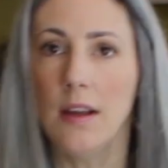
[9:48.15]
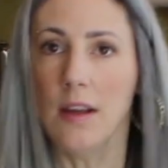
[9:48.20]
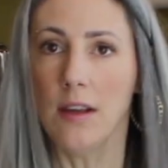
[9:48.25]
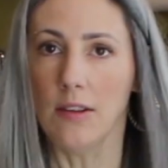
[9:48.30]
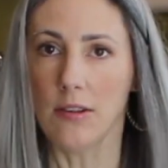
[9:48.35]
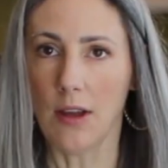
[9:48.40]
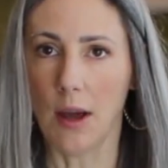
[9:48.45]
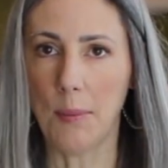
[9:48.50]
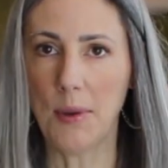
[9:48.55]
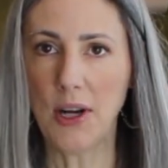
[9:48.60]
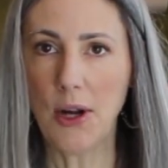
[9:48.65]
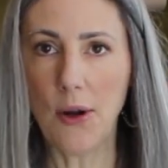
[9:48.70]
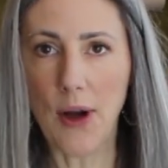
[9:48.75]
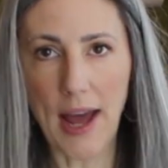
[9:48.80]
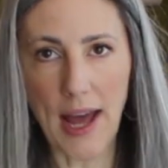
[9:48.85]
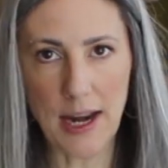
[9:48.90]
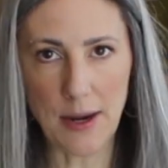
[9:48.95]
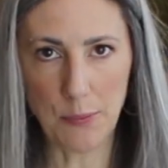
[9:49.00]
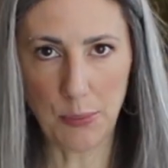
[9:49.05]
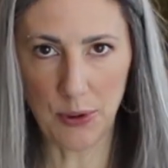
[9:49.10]
So I'm gonna go
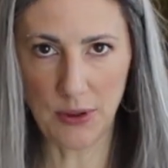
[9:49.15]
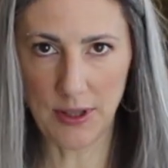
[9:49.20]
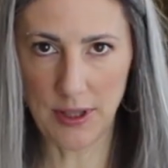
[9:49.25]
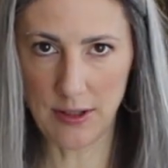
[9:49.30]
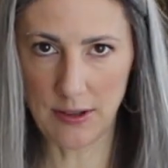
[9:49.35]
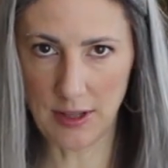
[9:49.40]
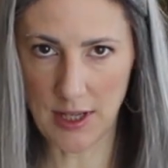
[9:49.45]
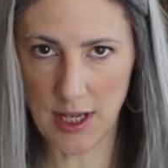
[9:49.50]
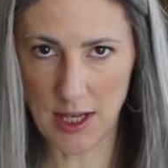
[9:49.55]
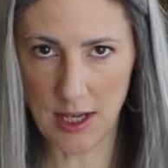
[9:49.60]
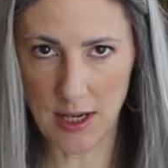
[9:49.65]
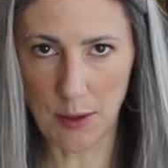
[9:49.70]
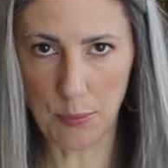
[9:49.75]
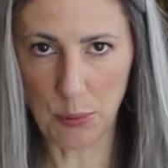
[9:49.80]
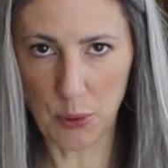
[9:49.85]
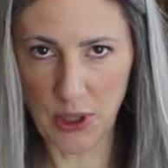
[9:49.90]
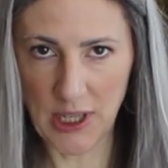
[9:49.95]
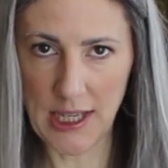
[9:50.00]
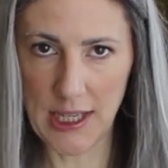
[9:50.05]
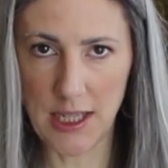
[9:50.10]
ahead and put these in a
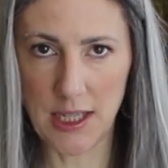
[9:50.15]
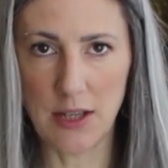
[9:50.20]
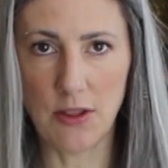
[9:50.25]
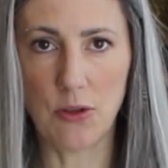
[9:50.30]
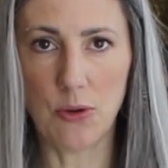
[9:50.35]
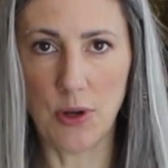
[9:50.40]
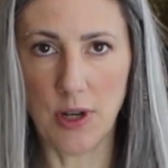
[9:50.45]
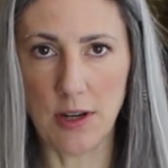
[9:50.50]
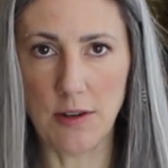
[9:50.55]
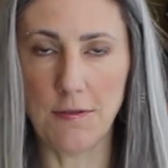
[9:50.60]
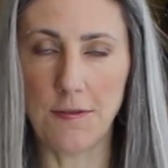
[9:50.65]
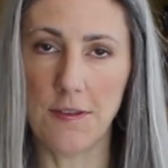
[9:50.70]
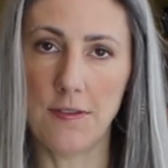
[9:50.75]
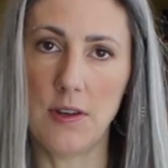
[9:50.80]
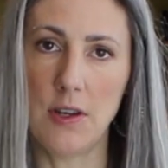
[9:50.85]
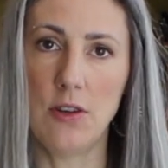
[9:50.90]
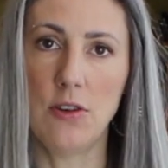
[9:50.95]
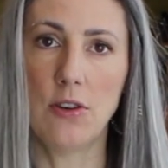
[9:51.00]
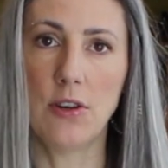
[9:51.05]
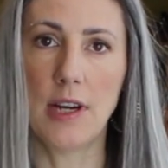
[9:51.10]
preheated
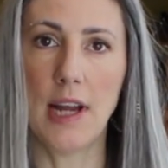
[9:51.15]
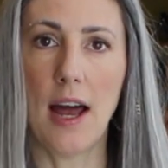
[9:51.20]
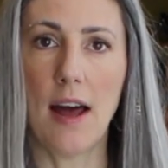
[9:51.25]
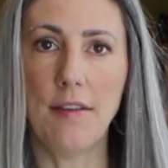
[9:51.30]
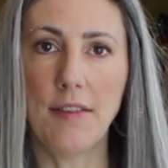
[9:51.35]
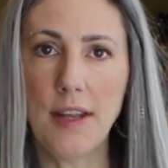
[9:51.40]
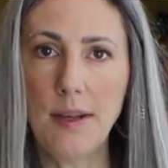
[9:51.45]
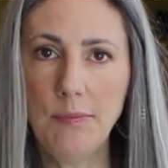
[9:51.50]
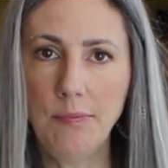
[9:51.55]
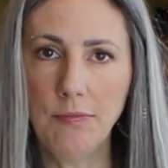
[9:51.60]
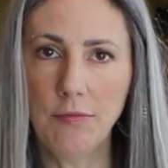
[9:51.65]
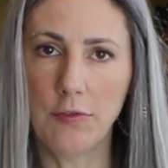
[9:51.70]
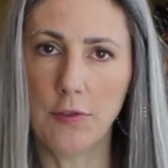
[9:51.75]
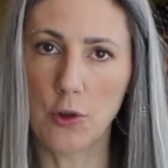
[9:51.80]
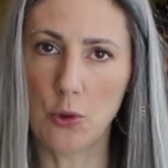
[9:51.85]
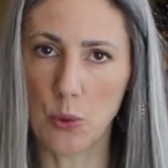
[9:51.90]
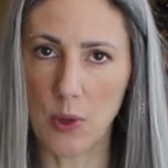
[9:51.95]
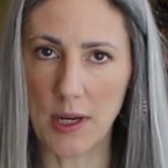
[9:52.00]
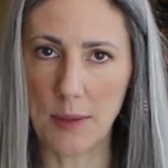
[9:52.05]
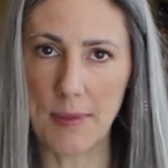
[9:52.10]
350-degree oven for
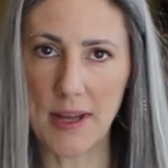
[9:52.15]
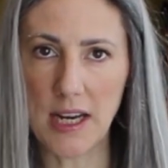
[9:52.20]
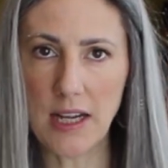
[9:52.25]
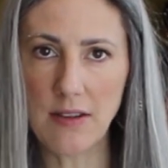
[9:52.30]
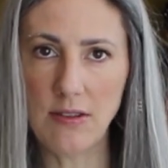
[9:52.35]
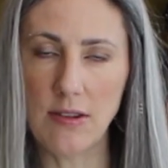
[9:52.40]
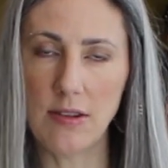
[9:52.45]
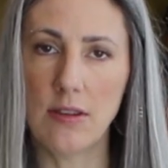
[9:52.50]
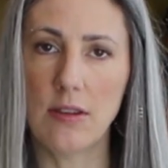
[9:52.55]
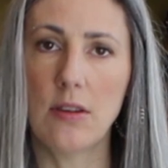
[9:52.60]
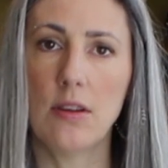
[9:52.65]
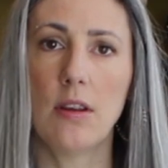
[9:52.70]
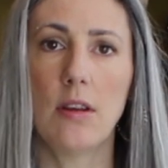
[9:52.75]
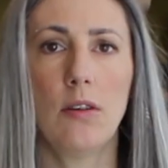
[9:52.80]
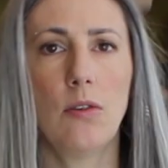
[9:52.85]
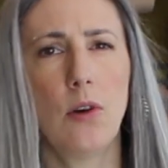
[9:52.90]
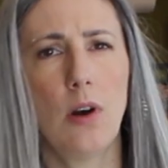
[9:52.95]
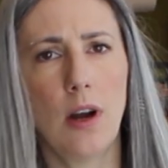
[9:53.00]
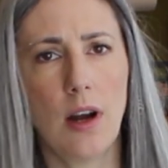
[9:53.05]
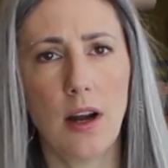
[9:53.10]
20 minutes
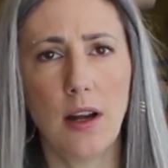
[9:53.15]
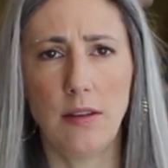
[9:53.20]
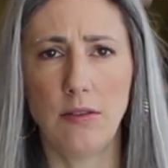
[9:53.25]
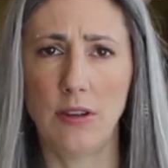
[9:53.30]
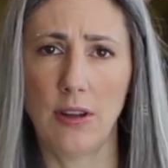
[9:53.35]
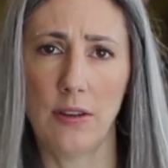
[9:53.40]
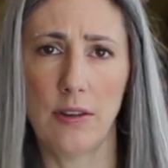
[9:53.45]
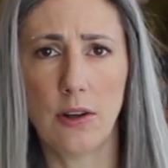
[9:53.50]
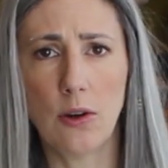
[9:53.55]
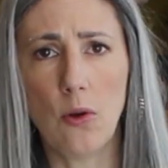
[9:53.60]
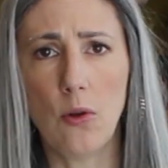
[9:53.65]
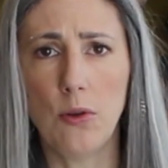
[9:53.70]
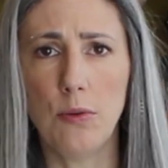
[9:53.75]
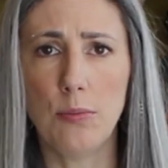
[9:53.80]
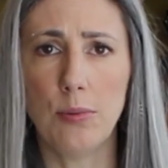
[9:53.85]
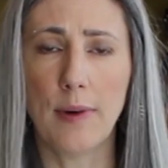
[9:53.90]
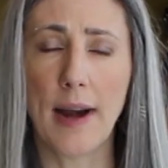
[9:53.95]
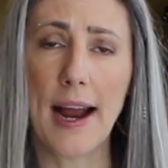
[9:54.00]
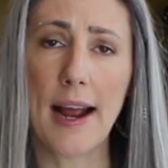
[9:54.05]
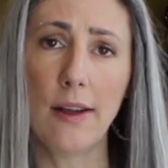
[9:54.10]
or until they're golden
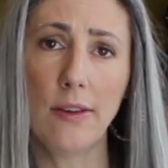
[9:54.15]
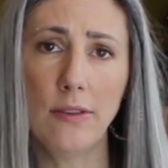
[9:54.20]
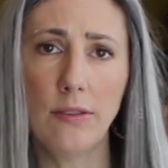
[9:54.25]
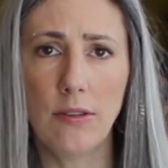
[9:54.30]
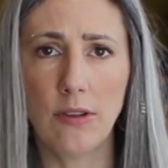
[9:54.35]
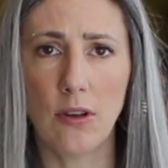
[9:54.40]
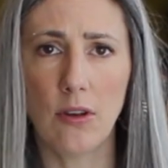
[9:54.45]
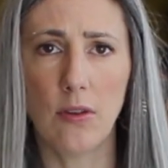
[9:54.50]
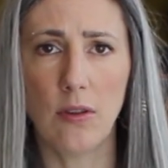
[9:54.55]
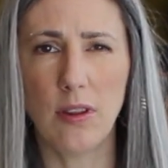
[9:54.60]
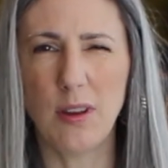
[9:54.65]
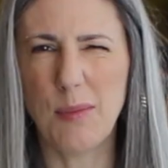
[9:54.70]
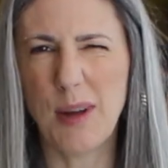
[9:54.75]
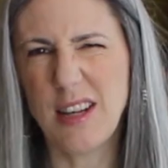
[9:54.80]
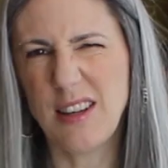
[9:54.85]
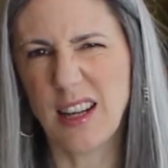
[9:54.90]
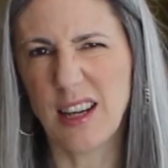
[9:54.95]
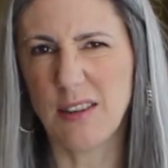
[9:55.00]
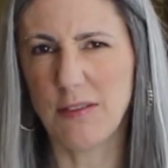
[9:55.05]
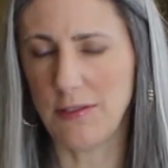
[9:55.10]
brown. So they
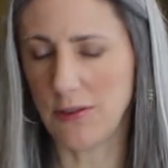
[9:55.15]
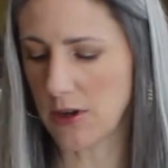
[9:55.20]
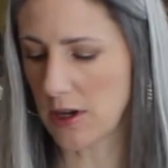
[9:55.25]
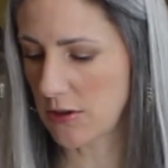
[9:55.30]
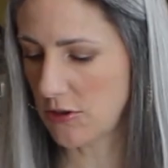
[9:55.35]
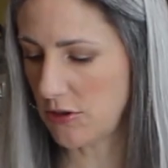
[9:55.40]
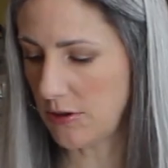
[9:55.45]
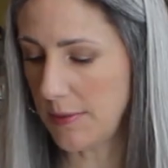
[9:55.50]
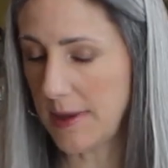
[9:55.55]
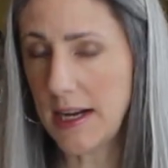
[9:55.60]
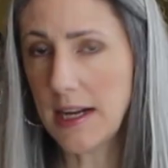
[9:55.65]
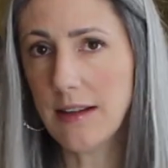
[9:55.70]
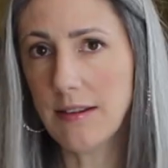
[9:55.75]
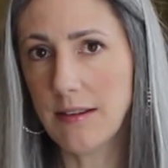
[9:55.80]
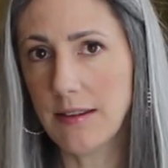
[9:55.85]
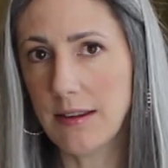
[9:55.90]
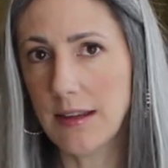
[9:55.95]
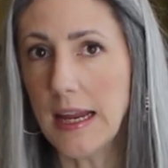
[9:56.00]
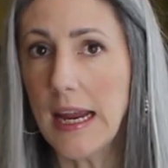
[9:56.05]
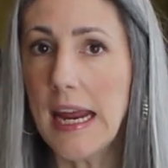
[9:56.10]
might take a few extra
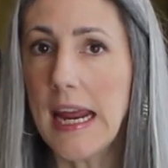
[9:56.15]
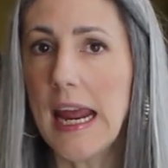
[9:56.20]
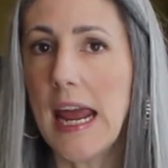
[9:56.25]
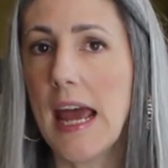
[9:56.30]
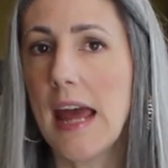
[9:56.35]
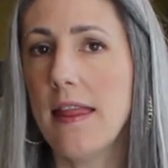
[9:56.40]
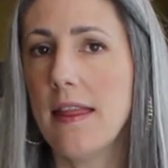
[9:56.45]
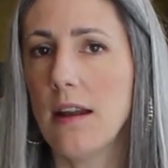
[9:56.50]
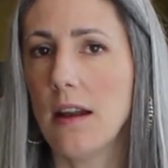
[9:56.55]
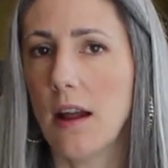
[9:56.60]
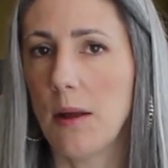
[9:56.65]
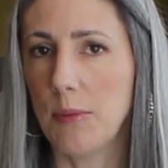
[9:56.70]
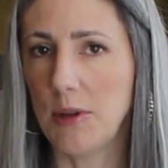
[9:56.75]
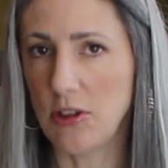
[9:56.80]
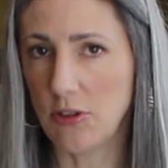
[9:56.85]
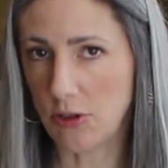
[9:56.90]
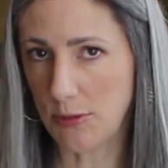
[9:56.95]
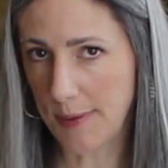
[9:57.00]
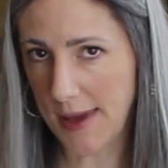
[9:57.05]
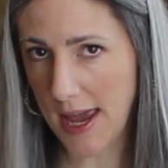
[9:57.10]
minutes, and then I'll
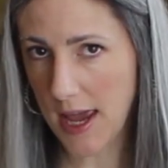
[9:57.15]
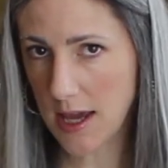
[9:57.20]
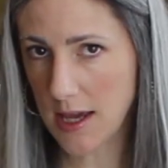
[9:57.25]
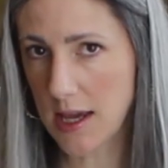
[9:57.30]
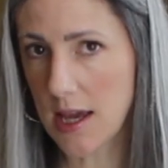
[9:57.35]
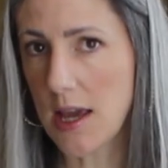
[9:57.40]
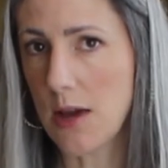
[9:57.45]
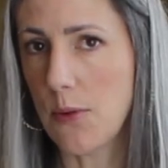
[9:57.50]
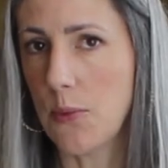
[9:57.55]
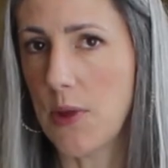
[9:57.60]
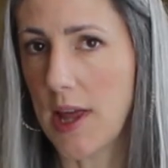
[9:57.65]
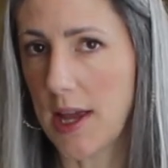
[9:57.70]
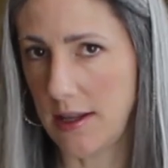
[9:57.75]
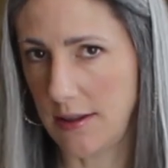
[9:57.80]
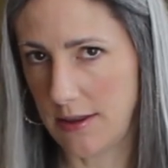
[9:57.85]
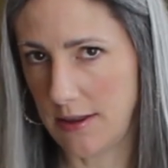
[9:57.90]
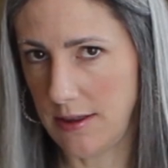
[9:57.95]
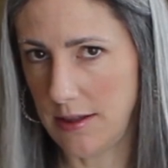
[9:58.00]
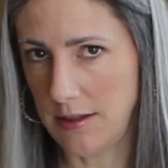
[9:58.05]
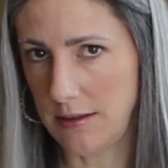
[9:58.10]
meet you back and we'll
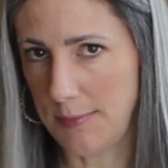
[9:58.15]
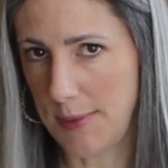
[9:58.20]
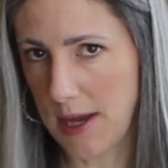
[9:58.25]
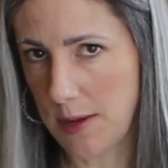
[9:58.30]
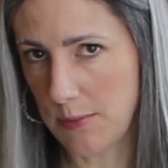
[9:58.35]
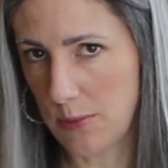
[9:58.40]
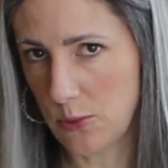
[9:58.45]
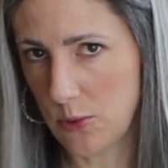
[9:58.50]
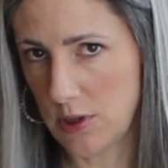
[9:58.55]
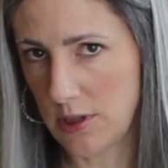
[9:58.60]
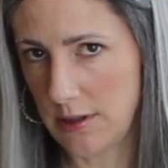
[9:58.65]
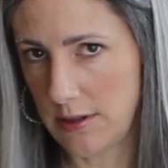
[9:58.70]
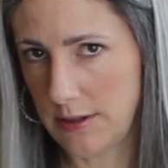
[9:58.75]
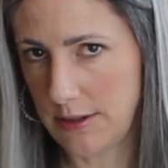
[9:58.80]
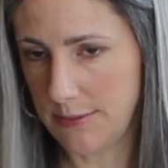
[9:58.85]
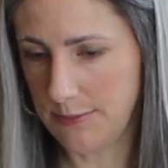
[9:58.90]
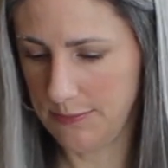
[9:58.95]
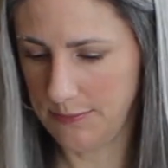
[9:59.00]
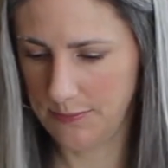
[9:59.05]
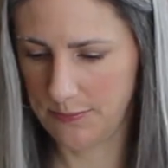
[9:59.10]
ice these bad boys.